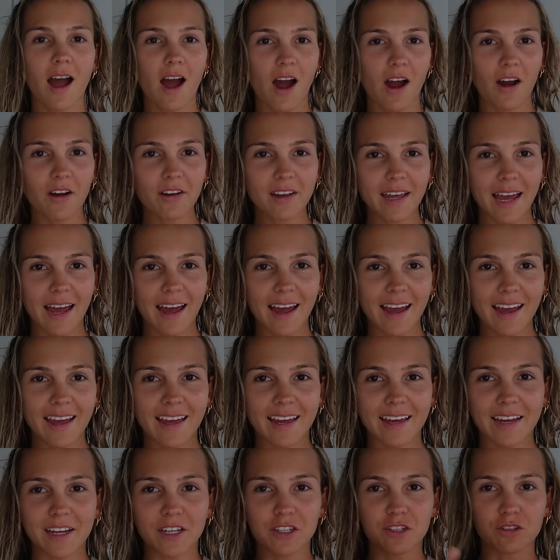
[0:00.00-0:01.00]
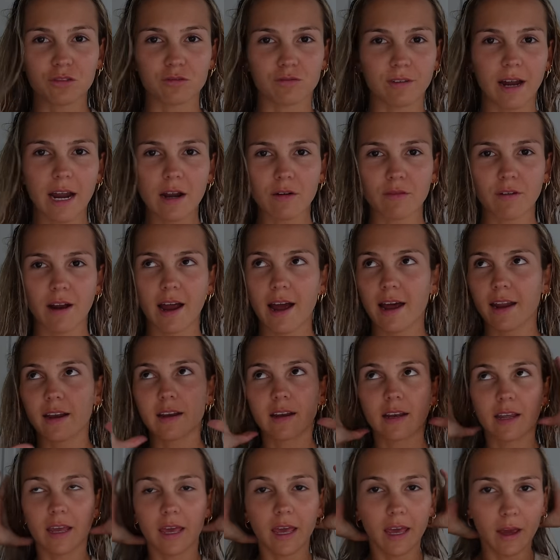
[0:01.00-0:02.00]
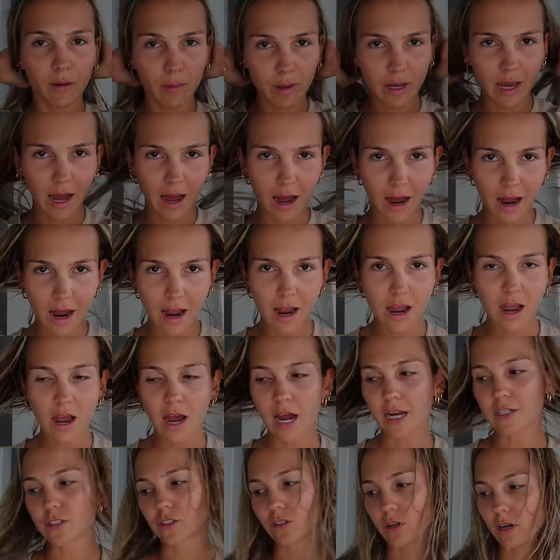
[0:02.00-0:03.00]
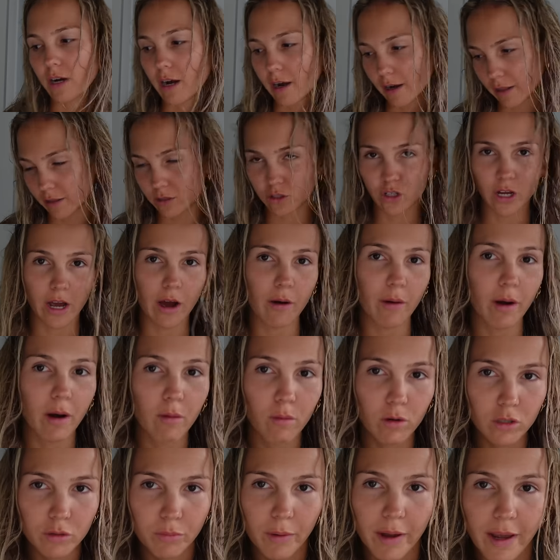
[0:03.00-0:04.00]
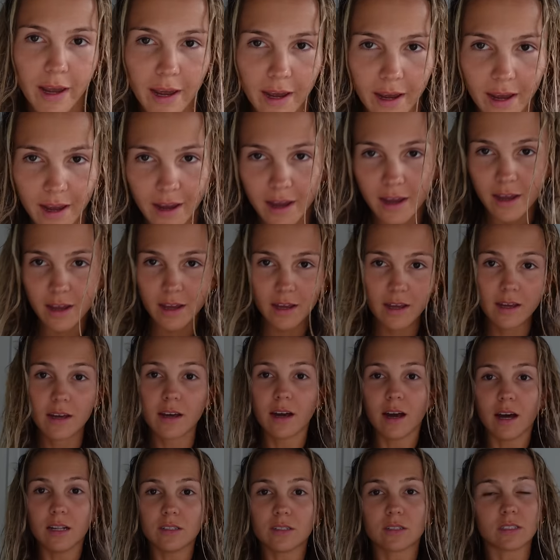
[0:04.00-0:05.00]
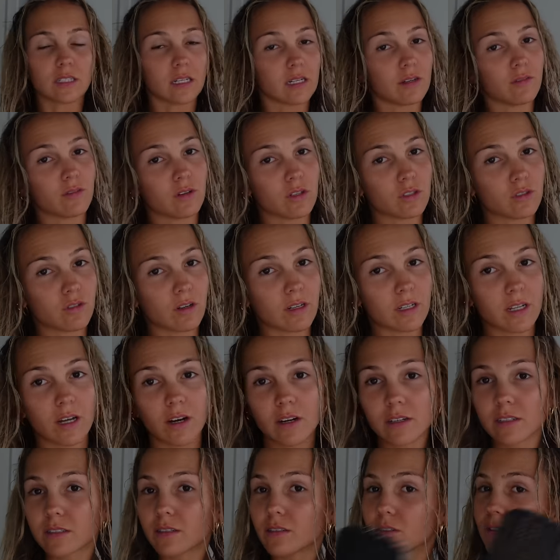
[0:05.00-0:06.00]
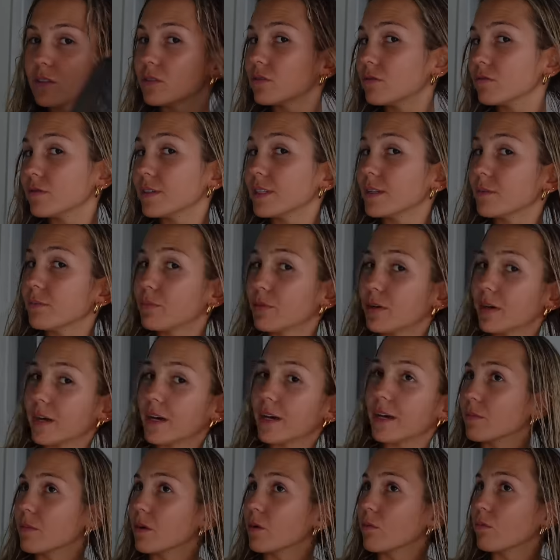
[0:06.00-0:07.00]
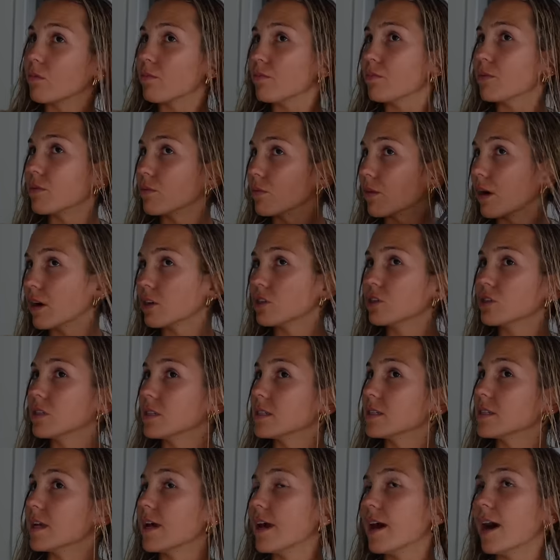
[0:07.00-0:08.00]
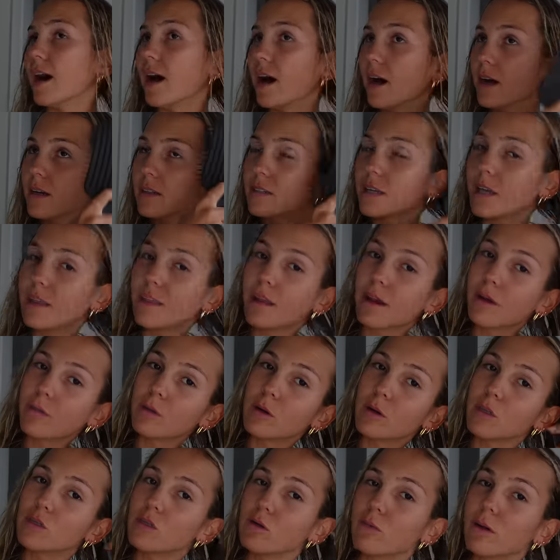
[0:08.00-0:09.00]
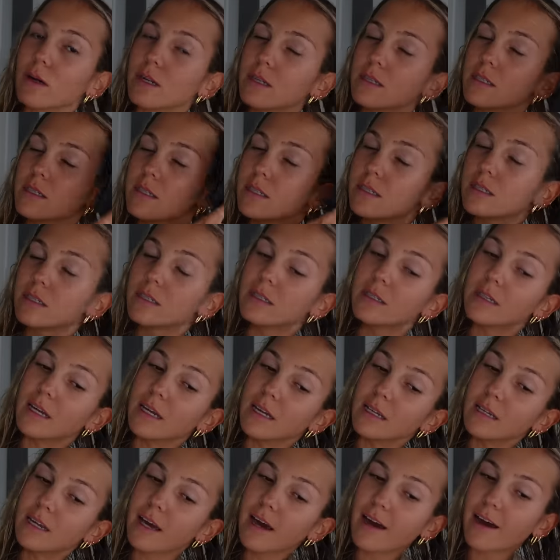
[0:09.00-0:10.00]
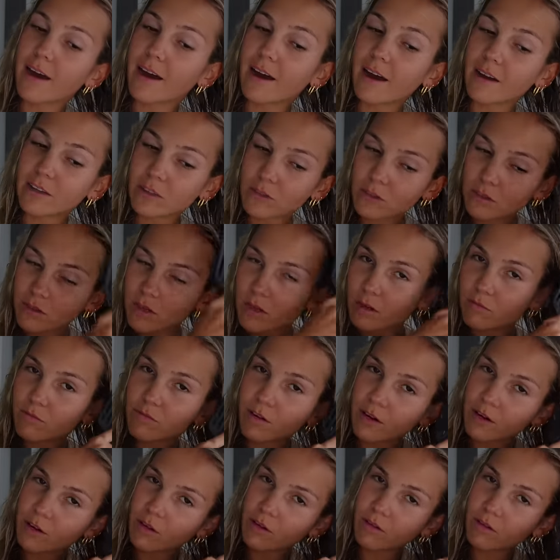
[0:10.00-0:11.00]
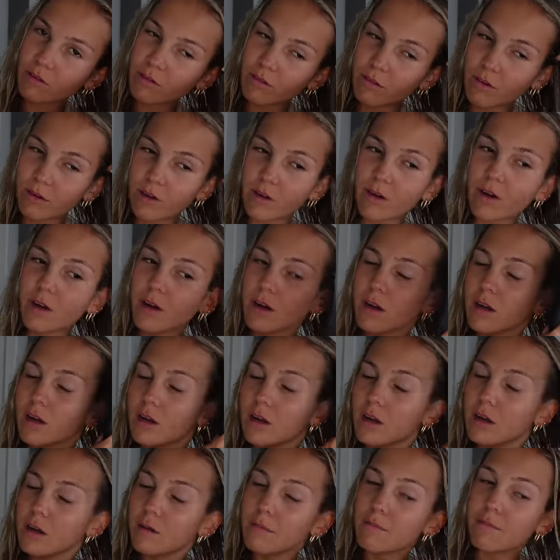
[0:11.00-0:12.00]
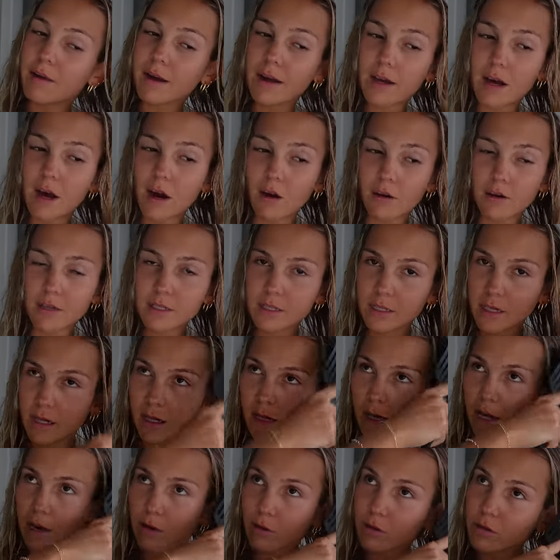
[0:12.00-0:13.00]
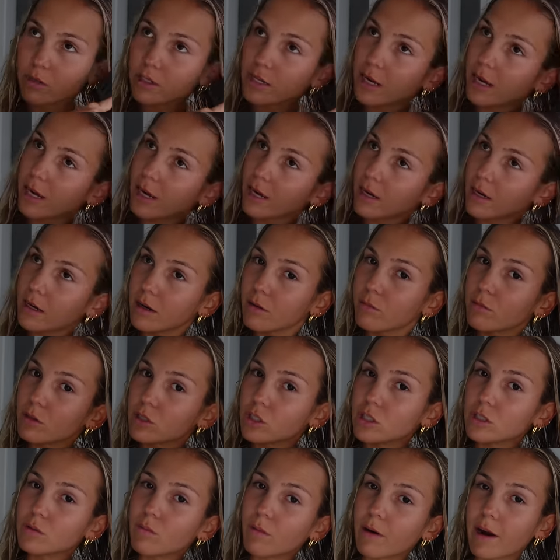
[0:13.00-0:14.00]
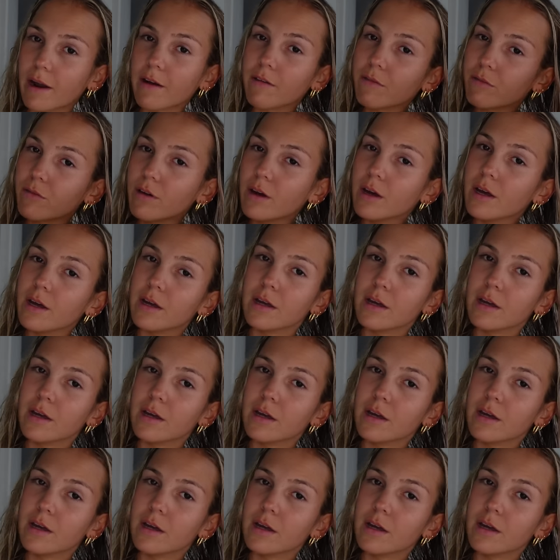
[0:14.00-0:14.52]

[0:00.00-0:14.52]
Okay, to round wrap, here we are. I just got out of the shower, washed my hair Looks like I've got dreadlocks, which is really pretty. I'm gonna brush this out and then I'm gonna do my skincare. I just thought I'd run you through my current skincare routine, which is what I've